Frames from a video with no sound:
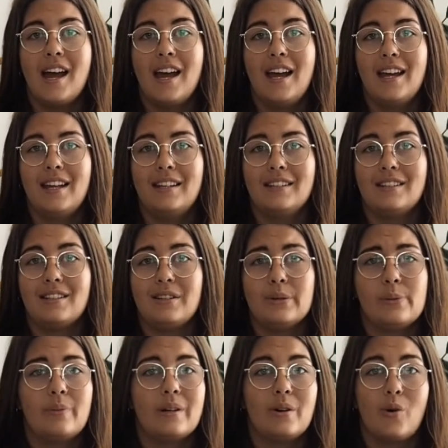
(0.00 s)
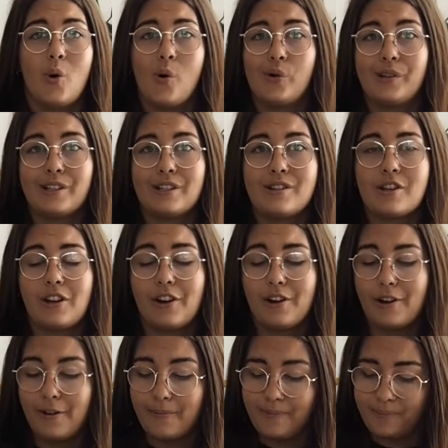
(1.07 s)
and you'll be all good to
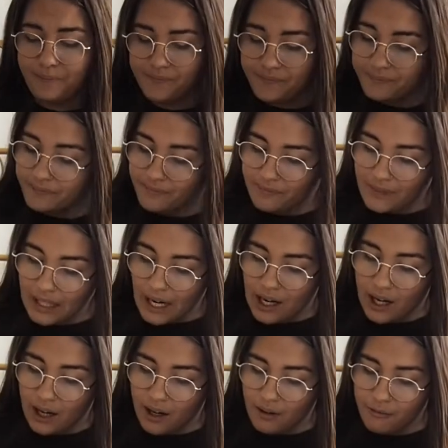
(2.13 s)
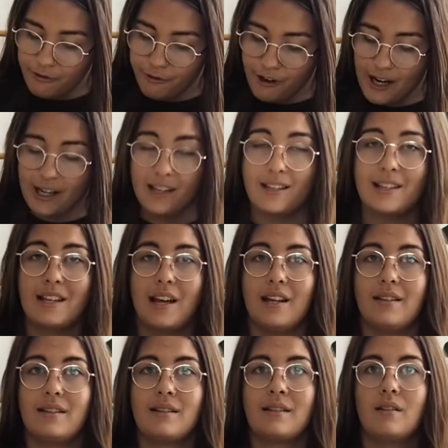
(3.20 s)
go.
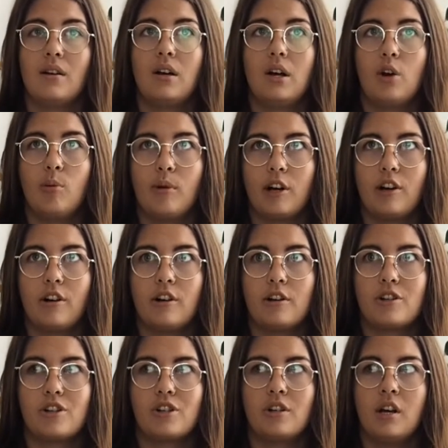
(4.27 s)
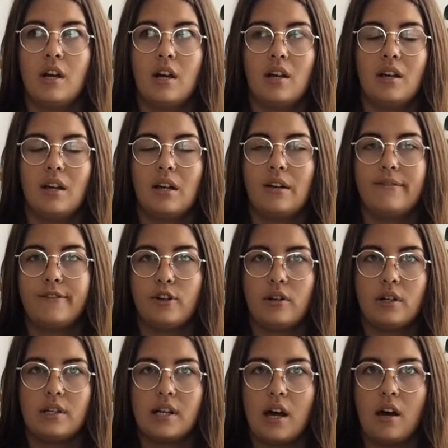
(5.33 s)
Frankincense, oh my gosh. If you're
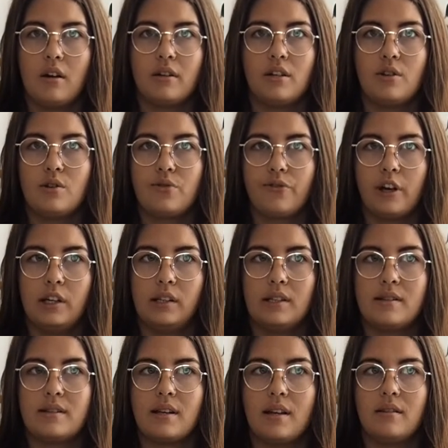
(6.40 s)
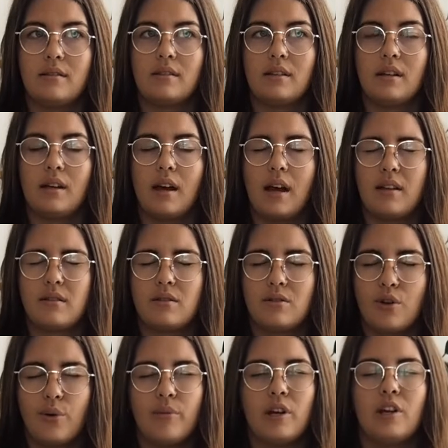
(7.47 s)
in doubt, use frankincense. It has
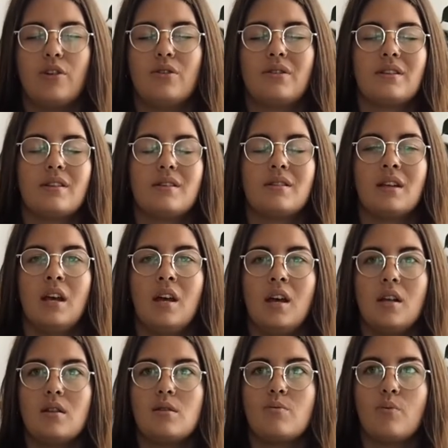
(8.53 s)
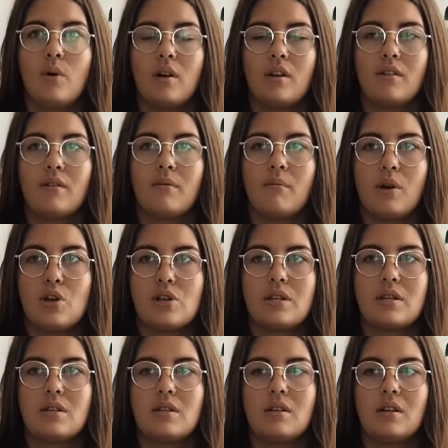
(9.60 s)
so many uses. It's one of the
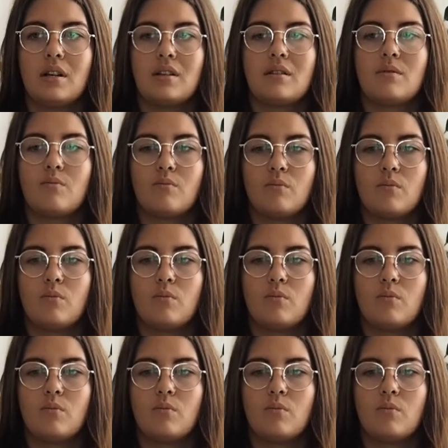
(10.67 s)
most, it's